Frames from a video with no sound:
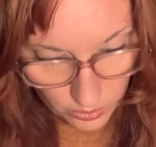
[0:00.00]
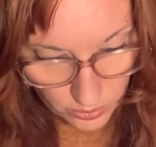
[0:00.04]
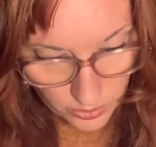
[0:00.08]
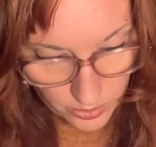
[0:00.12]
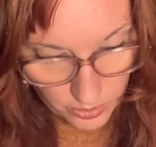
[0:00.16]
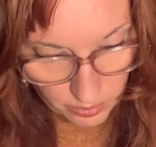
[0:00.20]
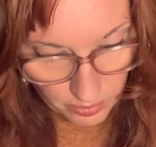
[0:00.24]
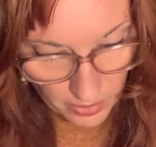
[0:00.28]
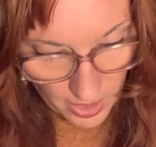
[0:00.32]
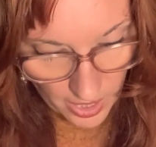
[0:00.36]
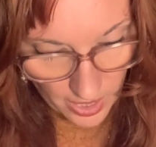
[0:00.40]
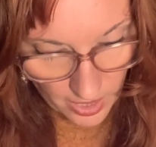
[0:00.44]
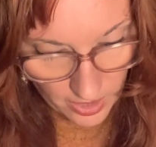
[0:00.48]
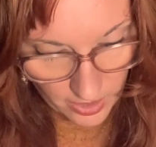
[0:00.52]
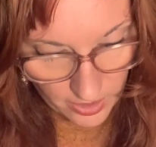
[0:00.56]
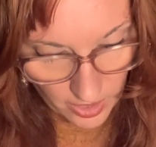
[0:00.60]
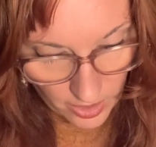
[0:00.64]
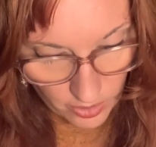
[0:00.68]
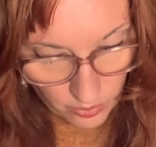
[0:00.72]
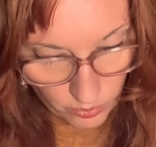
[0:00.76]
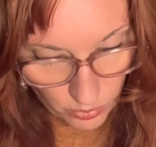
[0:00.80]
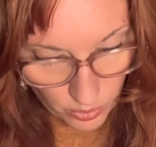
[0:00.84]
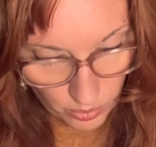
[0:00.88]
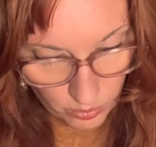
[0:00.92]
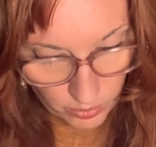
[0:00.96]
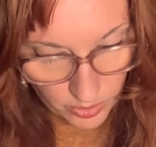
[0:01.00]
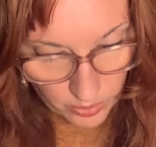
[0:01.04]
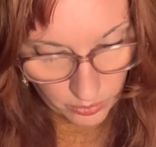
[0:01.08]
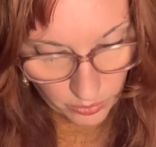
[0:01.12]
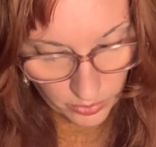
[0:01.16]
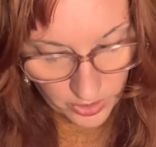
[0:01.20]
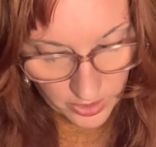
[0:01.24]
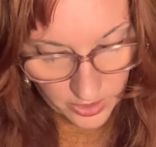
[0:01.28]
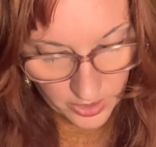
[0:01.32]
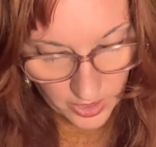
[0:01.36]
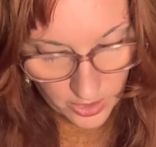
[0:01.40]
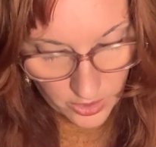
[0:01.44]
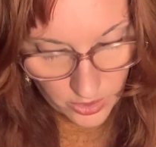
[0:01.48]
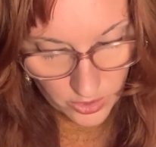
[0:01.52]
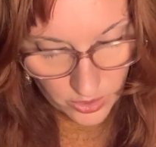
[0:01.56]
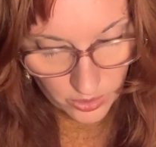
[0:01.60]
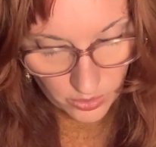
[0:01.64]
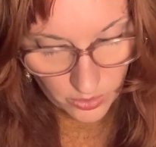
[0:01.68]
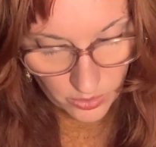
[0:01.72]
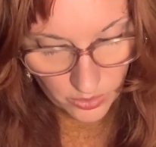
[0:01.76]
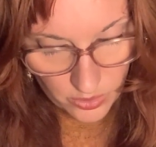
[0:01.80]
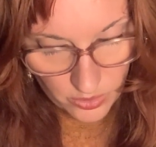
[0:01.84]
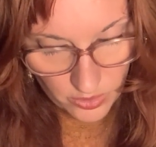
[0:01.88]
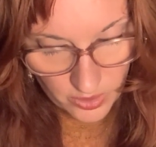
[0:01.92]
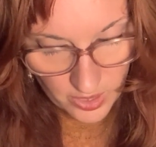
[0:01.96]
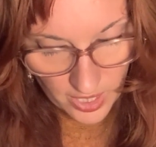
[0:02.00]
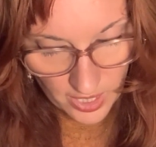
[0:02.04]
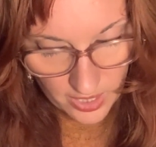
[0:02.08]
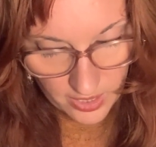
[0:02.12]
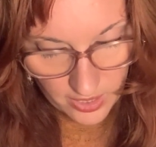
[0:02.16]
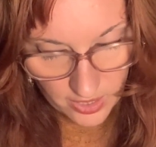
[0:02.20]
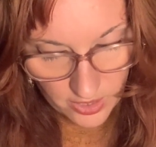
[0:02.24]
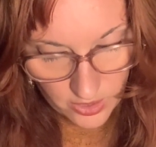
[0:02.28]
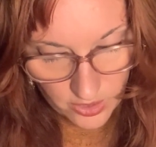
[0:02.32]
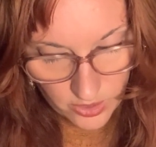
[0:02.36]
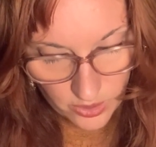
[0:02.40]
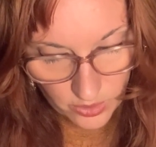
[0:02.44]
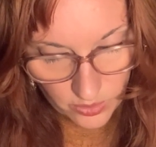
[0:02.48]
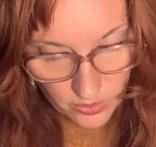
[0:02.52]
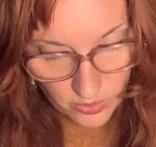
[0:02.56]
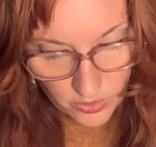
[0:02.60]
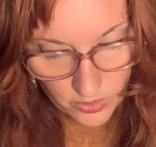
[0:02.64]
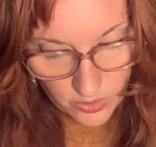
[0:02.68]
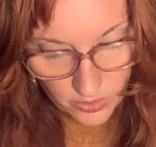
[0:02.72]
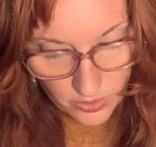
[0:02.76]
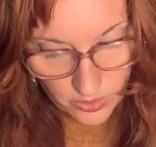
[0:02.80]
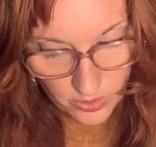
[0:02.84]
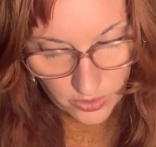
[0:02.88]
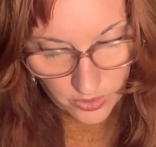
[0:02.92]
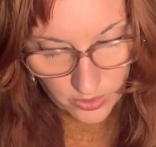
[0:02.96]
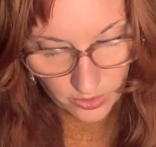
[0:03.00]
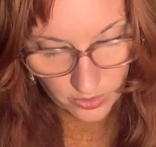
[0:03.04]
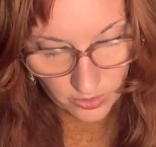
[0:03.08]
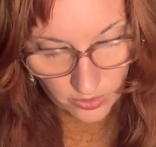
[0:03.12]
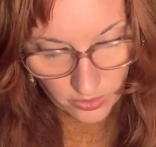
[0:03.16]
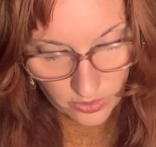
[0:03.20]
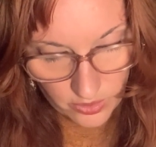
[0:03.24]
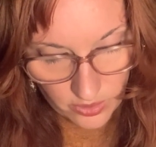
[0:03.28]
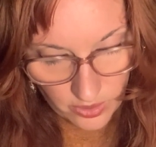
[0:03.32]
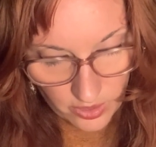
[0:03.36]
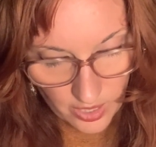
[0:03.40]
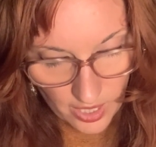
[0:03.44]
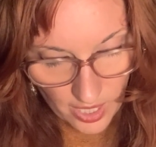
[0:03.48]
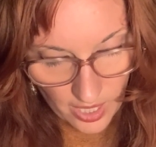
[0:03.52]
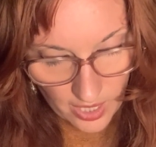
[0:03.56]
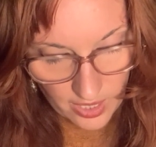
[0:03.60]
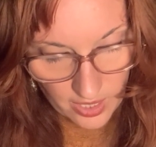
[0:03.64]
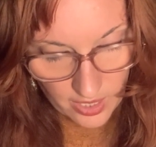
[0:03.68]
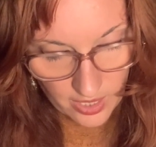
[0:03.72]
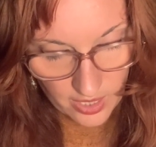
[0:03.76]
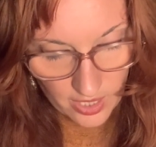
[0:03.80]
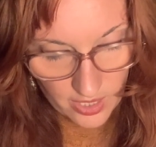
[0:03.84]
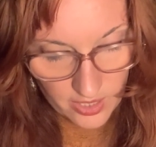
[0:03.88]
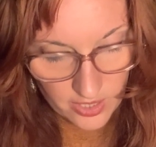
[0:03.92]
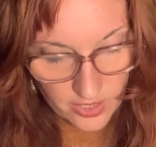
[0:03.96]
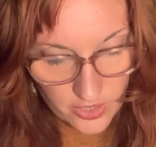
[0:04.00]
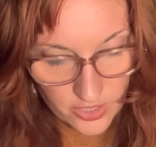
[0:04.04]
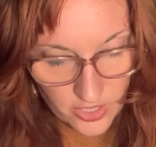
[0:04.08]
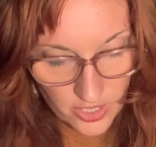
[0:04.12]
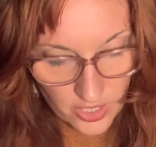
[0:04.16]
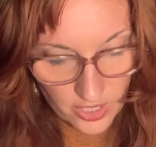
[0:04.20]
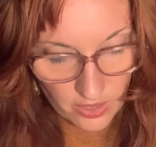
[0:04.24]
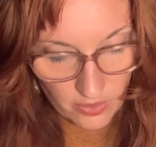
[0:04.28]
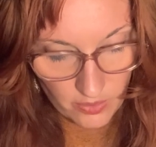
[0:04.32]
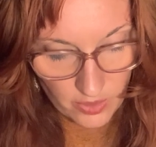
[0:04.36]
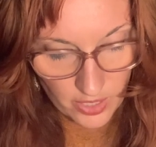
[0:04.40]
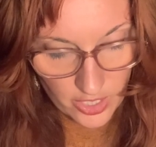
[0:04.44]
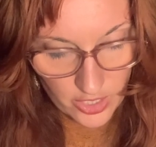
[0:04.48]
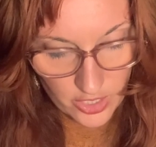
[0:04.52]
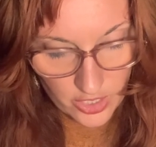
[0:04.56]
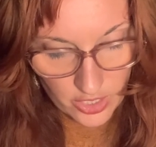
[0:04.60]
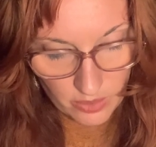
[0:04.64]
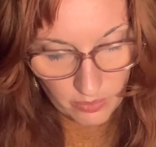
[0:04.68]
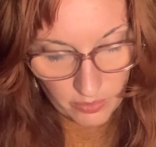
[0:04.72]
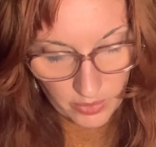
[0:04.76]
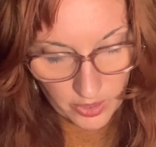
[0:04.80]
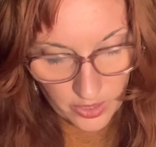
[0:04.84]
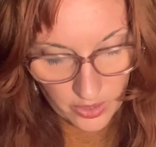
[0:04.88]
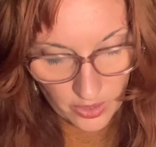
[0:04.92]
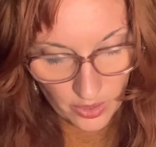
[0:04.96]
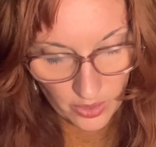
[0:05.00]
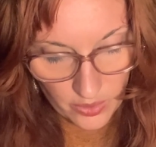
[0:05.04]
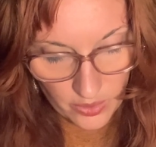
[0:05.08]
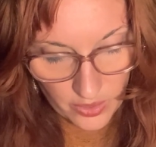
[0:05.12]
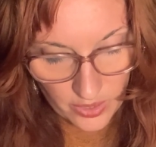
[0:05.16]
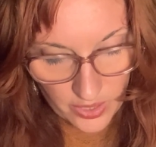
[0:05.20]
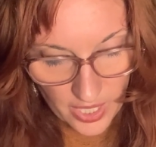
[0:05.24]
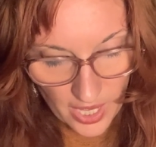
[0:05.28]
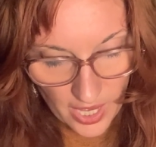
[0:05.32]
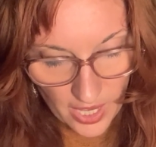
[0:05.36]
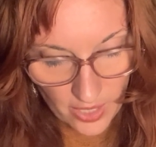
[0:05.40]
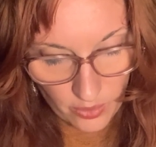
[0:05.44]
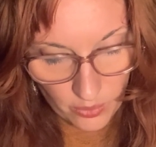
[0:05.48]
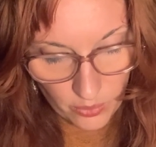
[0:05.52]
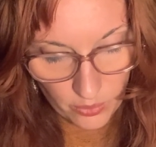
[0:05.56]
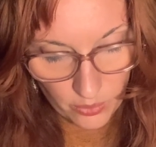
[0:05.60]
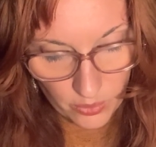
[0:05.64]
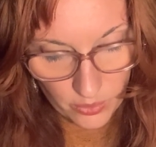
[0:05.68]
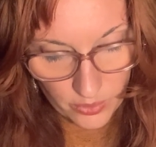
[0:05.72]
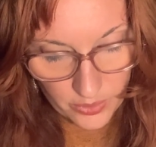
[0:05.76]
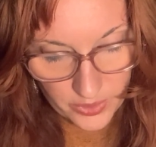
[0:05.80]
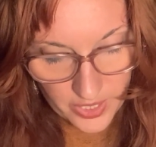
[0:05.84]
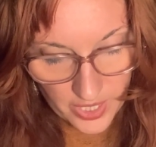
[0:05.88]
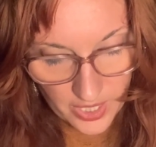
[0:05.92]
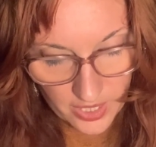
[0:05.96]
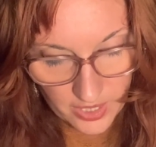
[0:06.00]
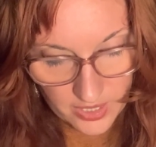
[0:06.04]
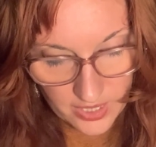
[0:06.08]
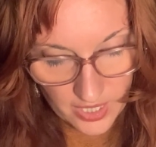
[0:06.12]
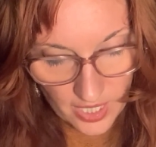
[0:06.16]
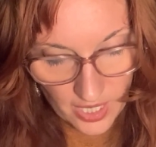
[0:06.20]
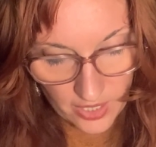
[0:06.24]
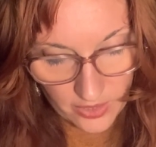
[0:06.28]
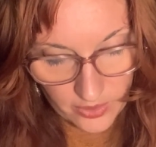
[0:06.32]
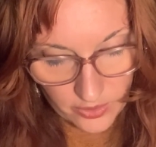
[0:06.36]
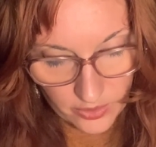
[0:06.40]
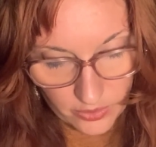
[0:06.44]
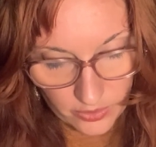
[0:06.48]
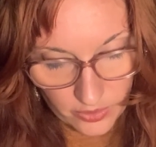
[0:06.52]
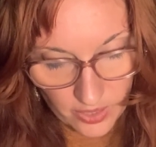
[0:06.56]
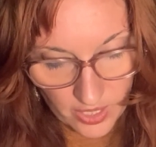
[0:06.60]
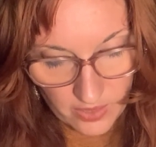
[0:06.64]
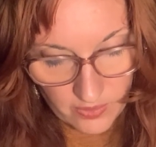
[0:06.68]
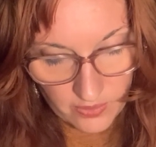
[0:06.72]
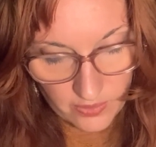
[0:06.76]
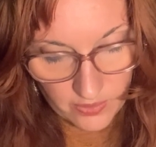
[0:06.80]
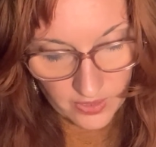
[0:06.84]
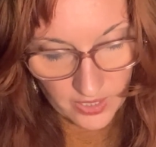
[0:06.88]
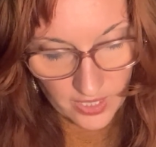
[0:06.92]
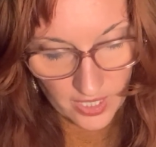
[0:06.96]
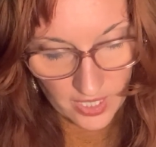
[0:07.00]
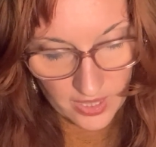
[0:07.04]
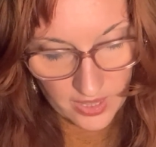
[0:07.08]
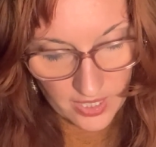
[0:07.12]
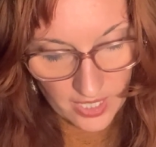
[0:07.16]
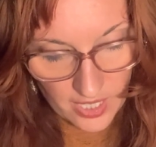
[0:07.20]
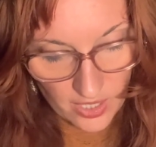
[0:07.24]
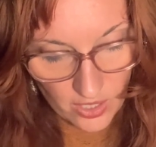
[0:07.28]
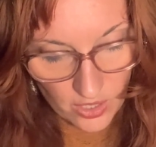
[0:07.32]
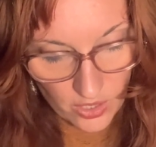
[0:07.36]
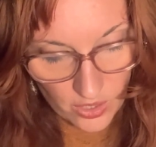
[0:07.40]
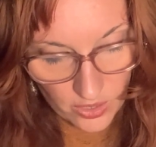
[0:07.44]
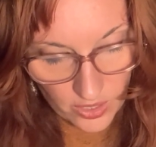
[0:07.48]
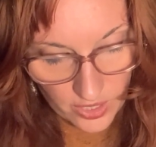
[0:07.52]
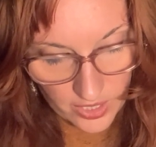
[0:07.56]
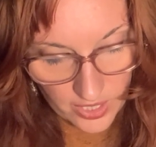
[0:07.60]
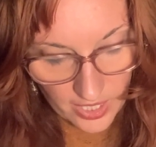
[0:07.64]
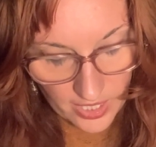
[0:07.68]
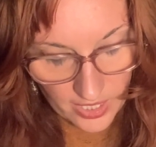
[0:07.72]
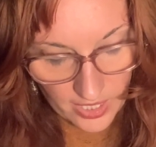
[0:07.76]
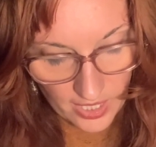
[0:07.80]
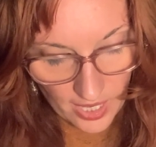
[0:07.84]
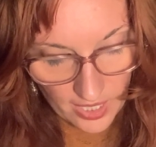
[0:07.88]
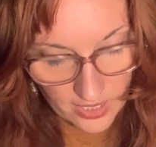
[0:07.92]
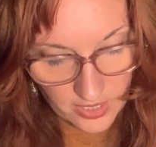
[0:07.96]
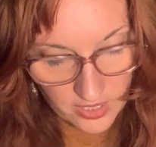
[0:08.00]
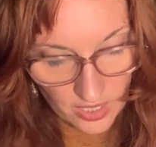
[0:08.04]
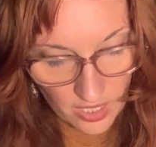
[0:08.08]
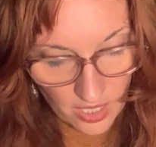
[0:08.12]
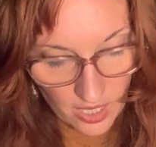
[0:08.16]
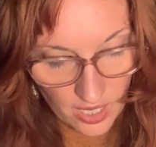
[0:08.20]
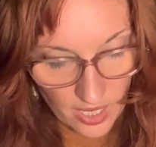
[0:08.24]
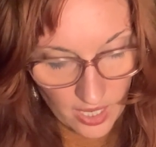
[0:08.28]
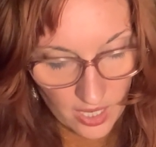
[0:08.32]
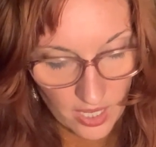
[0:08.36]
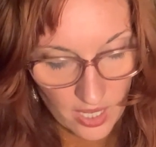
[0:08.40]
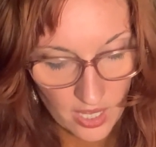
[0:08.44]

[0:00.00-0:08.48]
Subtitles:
man and woman with their children and their children's children, and another generation beyond that, all decked out gravely in their holiday attire.